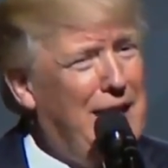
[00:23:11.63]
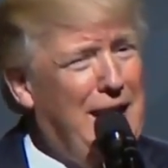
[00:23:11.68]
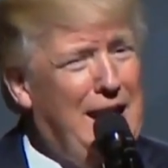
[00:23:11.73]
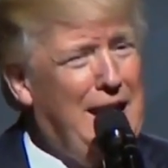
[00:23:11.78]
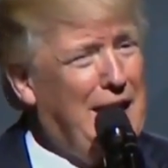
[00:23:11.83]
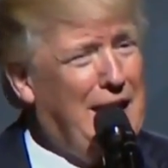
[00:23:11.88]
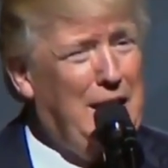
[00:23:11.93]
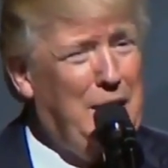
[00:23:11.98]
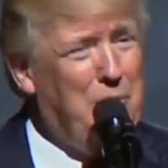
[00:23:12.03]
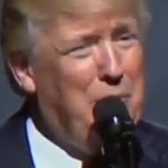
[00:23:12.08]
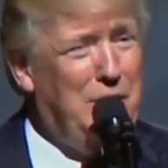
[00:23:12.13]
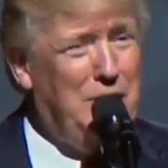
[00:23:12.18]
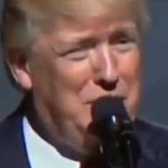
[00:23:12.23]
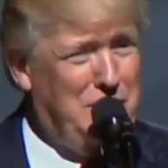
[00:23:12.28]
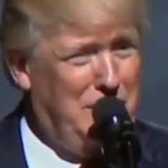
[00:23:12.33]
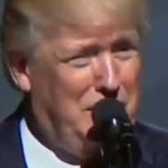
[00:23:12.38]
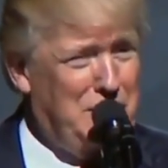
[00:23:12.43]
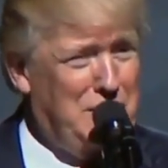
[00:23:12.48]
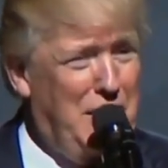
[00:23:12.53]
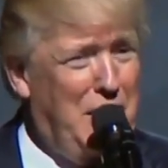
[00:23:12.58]
they're not going to be
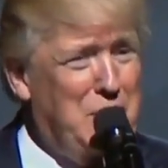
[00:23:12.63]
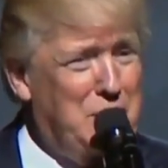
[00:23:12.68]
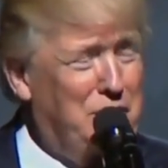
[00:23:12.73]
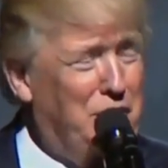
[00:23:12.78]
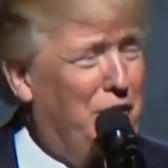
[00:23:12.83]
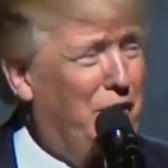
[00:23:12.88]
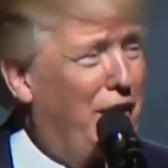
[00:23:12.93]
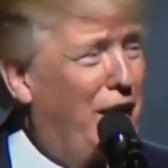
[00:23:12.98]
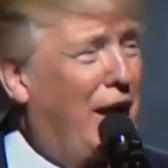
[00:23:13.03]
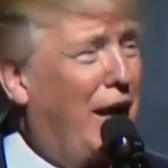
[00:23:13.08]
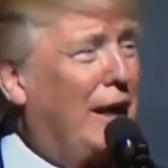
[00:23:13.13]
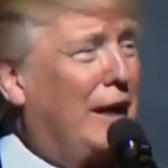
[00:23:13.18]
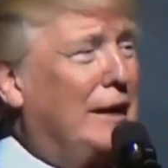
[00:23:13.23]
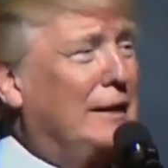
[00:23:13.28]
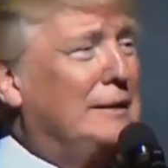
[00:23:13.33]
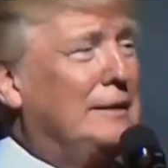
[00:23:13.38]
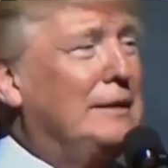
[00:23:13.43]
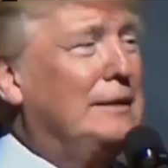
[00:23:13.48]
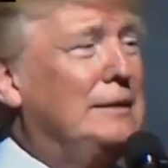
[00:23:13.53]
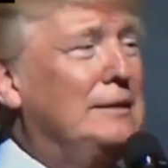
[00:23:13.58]
successful, that I
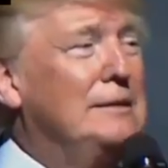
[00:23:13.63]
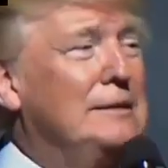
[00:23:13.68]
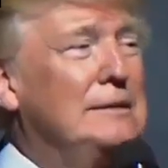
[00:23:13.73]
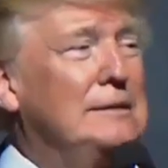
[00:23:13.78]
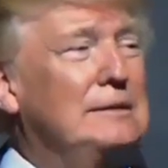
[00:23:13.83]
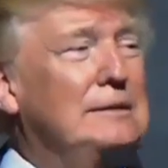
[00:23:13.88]
can tell.